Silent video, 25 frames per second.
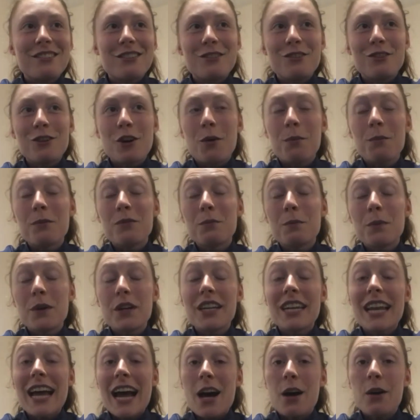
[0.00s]
to jobs,
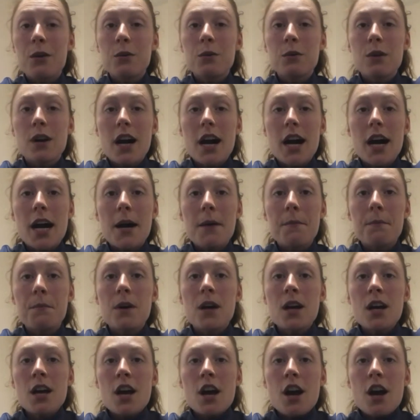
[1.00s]
but now um,